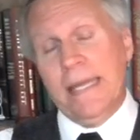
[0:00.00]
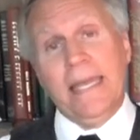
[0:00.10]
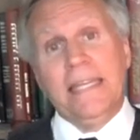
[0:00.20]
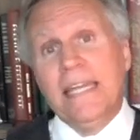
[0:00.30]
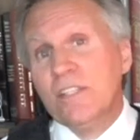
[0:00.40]

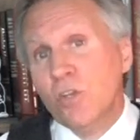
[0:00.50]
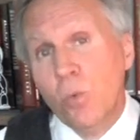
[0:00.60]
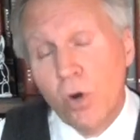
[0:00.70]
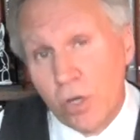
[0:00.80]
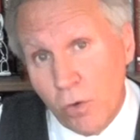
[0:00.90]
and get to
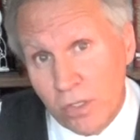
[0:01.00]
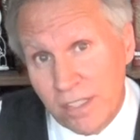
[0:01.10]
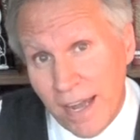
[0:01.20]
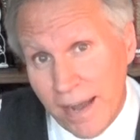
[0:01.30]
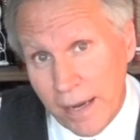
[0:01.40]
work on
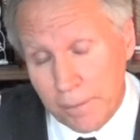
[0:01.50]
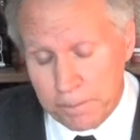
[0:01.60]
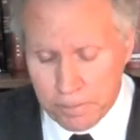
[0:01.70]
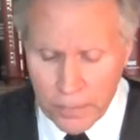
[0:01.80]
time.